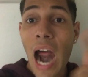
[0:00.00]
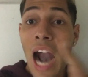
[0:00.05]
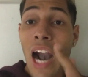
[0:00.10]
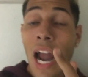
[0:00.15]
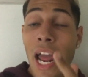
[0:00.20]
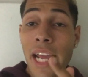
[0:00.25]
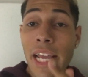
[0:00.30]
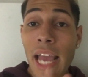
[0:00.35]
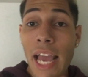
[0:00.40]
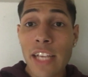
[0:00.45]

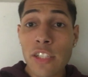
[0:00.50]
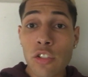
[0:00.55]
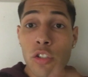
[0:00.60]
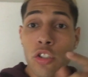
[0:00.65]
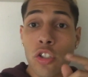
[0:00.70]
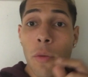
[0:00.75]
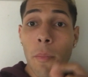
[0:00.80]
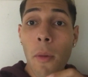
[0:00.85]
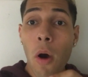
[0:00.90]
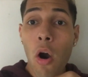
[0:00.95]
Alright guys, so
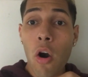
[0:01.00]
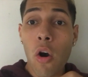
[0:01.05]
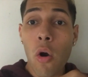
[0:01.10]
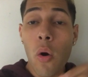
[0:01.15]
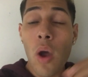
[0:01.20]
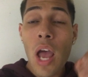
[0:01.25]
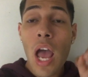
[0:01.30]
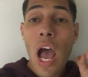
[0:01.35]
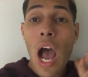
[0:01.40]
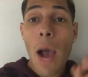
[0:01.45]

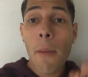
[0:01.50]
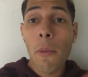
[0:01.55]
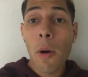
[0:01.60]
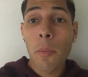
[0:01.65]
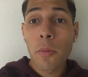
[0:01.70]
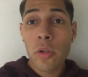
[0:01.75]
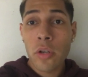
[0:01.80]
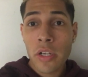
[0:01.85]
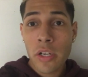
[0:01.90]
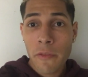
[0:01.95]
tomorrow I'm
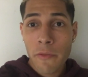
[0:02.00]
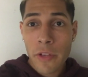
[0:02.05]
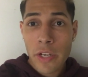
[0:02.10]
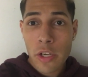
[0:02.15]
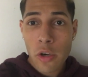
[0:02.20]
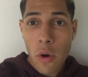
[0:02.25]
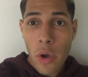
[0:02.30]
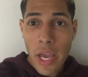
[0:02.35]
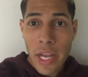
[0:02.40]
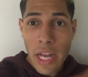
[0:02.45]
uploading a
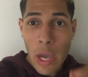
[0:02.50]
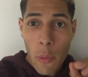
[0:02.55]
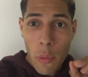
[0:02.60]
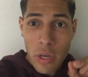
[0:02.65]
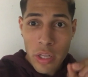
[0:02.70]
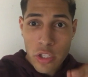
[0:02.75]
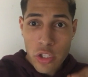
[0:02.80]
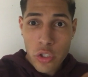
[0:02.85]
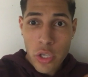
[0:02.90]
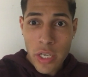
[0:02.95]
video and I
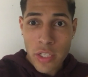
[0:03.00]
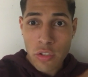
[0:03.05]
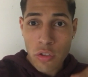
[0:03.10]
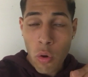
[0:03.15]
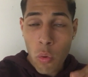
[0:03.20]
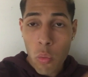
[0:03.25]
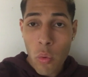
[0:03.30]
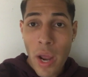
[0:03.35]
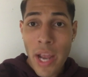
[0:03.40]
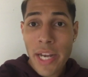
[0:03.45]
want to let you guys
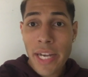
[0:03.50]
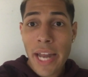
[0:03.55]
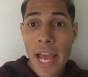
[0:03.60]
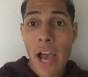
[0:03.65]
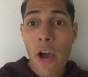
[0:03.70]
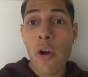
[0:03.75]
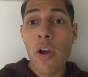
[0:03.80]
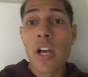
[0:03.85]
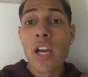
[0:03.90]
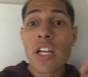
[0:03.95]
know right
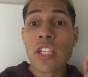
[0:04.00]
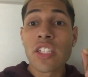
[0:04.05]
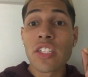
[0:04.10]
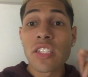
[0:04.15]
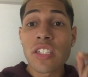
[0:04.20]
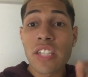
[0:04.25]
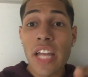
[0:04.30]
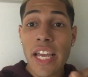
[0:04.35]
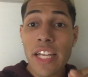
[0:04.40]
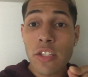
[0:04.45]
now to
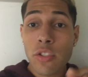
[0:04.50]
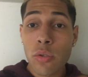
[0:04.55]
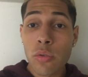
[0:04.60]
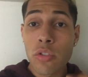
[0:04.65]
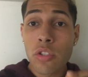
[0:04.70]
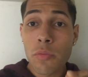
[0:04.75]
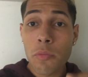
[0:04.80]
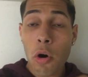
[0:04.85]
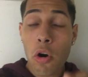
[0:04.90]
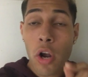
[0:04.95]
stay
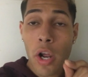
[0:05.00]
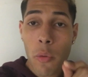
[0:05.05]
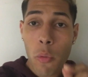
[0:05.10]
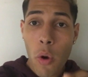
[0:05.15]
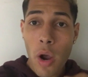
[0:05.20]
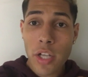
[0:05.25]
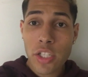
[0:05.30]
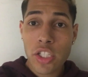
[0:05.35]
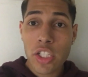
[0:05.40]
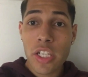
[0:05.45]
tuned tomorrow and
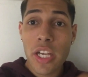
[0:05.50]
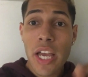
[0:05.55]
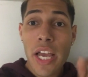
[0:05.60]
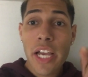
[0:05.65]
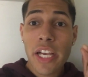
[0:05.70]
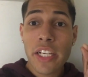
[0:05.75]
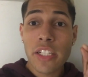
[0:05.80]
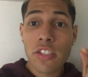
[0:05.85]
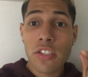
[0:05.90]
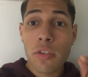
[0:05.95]
watch it,
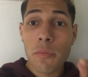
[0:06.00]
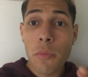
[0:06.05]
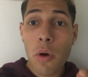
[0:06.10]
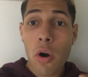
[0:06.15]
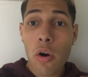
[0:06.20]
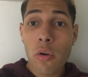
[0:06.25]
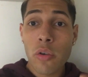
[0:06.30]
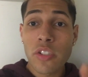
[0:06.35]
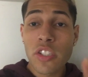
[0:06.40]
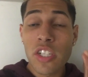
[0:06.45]
because
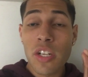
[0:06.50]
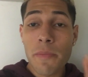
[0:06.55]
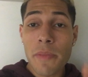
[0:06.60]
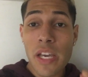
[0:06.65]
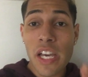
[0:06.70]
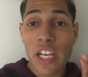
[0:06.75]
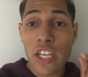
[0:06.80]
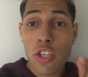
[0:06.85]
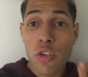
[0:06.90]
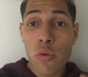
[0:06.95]
tomorrow is going to
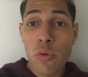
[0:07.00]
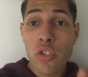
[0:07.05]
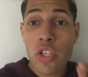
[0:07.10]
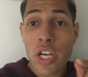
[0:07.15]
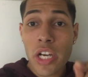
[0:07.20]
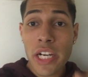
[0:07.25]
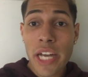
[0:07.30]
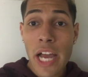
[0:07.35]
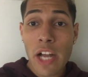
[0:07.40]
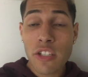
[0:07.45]
be a huge
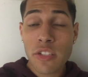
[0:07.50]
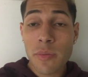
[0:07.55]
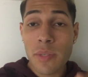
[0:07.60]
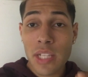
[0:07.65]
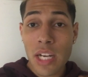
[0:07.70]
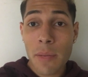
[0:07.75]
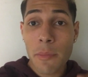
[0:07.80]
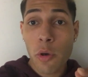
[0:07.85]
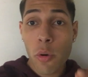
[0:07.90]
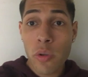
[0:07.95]
announcement
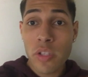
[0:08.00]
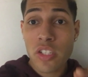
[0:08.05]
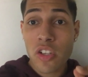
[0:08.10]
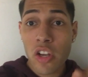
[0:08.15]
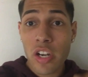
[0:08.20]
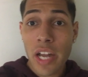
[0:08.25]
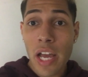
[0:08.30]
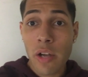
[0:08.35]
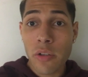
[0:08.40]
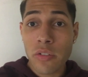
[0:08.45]
that I'm going to
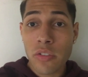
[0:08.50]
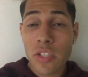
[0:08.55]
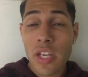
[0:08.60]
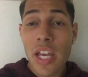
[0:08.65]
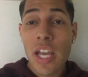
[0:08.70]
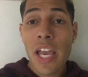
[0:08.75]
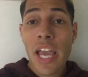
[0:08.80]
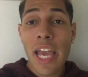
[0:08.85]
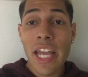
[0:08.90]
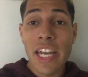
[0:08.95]
announce
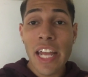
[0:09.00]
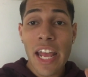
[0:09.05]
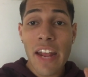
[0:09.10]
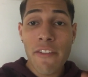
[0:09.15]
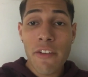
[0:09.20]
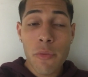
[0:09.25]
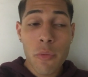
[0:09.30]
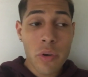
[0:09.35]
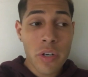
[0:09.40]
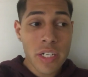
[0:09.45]
and
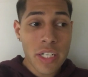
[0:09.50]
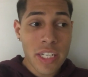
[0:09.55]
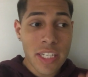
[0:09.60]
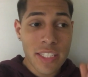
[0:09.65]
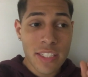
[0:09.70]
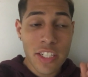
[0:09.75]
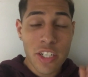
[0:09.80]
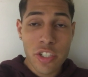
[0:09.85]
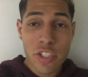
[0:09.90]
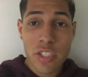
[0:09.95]
everyone
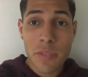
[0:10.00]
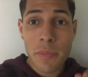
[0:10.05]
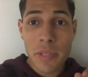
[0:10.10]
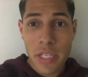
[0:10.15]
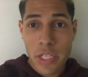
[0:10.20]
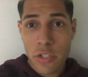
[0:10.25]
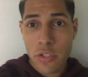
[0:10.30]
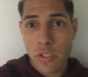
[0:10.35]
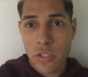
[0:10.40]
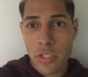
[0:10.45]
is going to be
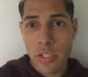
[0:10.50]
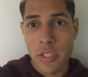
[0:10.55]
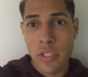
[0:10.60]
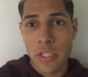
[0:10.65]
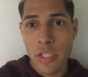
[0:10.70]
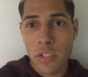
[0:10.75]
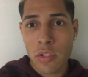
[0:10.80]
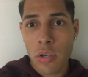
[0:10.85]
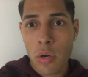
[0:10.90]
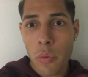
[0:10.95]
interested in
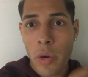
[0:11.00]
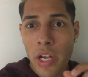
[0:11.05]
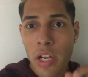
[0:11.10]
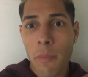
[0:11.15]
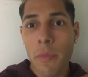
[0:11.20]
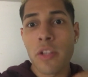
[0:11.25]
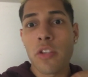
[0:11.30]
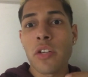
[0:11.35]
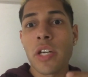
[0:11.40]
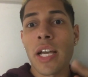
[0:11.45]
this. So I
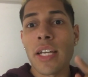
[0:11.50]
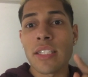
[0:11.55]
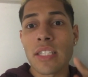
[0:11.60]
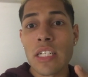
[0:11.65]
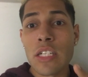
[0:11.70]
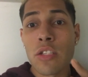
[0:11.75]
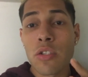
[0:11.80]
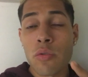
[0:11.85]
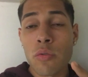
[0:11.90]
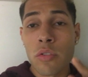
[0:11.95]
recommend you guys
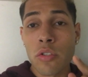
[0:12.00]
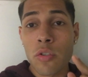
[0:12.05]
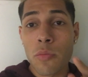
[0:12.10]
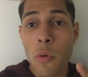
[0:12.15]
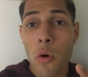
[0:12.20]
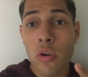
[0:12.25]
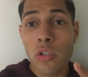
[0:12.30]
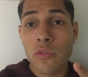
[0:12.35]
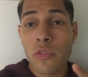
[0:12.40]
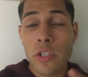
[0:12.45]
stay tuned
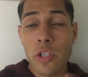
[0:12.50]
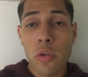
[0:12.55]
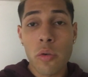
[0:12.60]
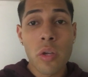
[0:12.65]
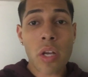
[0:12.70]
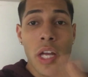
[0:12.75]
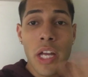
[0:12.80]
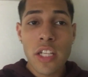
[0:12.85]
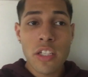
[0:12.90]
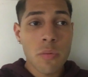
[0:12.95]
tomorrow's
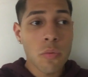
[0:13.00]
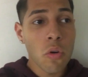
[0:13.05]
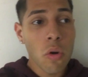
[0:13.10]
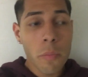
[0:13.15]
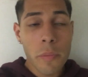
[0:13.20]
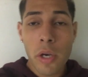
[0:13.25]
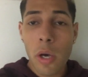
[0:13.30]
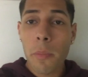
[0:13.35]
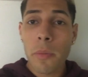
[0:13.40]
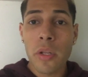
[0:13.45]
video. Tomorrow
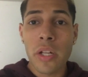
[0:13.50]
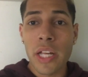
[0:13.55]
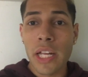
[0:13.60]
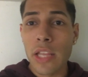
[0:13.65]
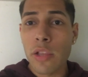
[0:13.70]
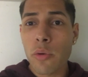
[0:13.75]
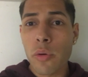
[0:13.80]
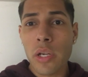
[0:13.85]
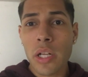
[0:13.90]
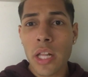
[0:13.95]
will be uploaded like
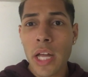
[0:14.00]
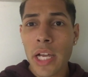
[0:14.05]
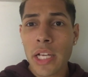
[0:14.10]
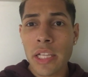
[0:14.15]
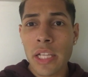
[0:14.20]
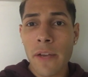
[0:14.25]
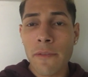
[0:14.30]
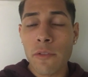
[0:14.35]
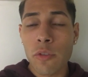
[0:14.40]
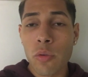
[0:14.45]
at 3 o'clock
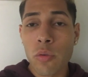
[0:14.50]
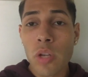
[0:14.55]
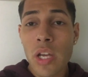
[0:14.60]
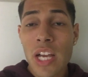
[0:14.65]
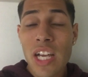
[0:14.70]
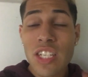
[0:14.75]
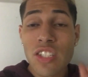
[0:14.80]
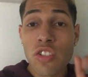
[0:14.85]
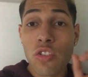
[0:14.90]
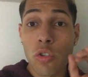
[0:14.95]
in the afternoon.
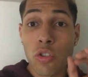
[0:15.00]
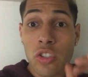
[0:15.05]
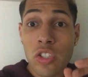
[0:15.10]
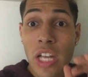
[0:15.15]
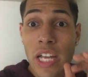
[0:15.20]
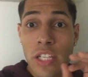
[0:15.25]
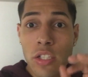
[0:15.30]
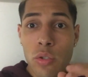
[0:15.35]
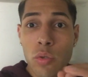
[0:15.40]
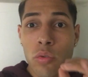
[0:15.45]
So
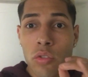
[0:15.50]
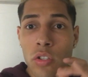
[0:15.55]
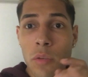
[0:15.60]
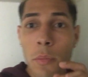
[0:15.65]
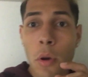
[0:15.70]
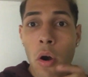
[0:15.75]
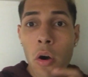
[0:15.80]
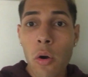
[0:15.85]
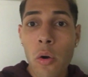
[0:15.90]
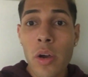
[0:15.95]
stay tuned
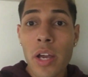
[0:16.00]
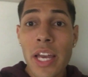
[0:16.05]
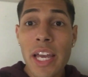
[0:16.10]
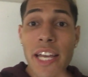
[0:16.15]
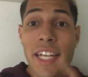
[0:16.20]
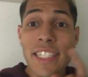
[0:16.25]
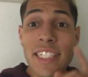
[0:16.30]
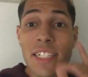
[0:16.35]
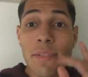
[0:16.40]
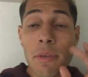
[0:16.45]
tomorrow.
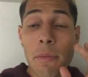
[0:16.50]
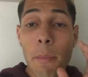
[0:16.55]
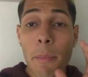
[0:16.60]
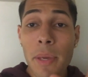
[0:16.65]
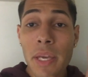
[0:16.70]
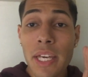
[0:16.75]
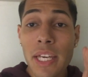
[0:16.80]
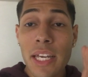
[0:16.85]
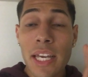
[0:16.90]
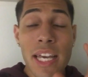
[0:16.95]
It's going to be
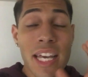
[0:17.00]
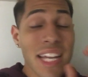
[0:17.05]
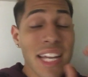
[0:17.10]
big.